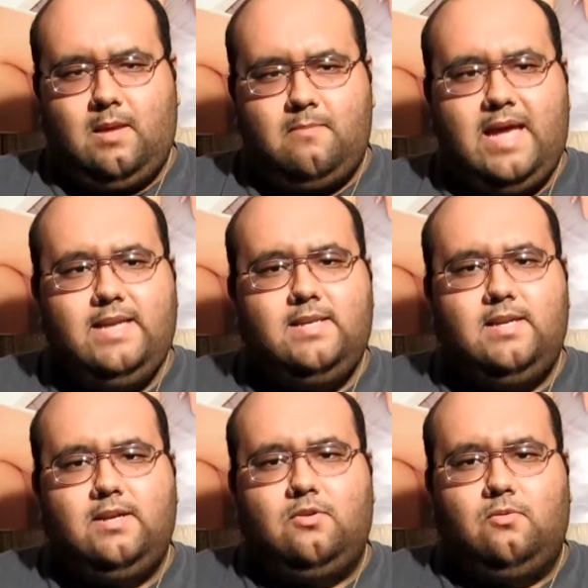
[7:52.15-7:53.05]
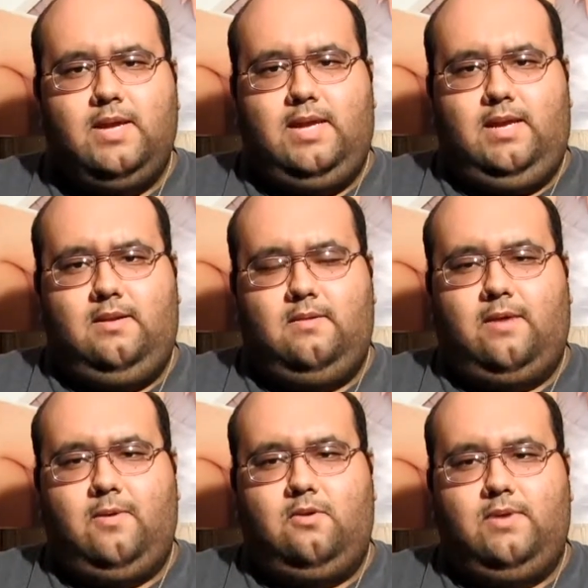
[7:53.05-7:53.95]
painted it green,
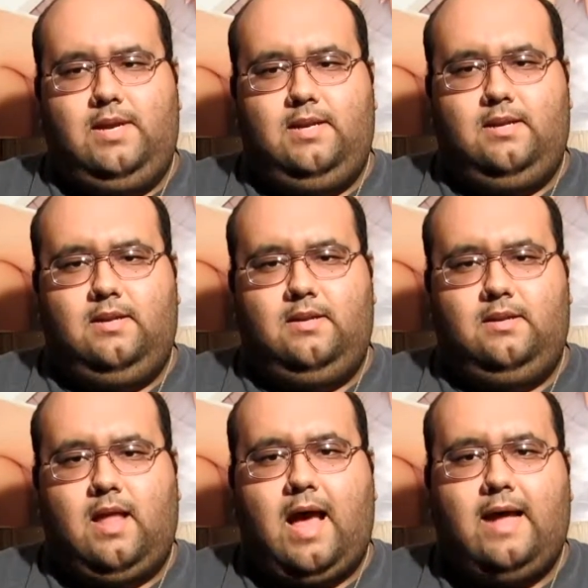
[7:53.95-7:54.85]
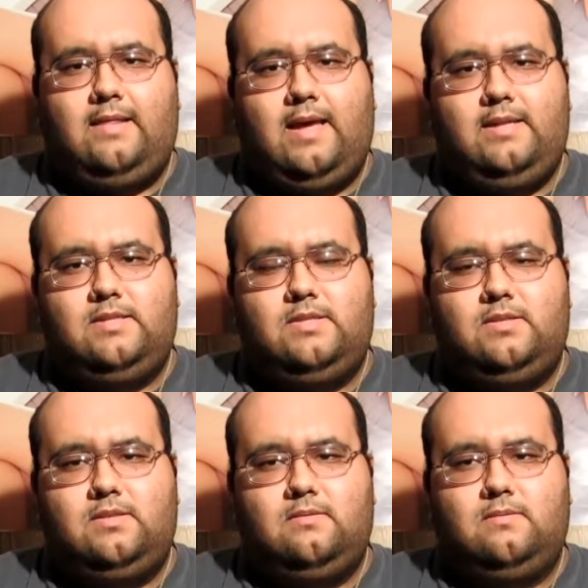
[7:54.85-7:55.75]
like with green
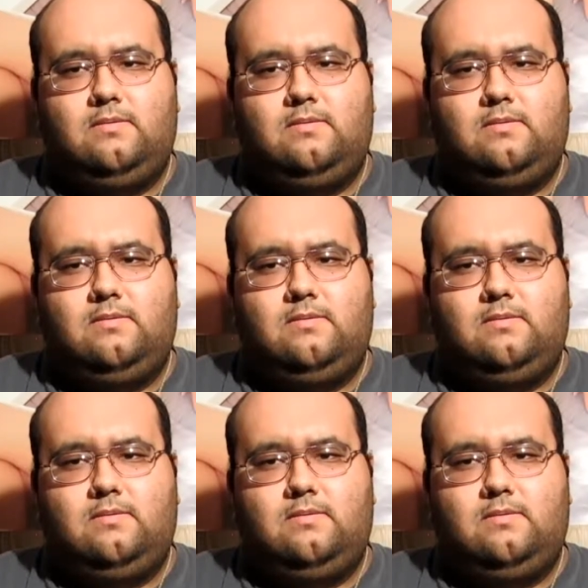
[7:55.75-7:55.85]
highlights,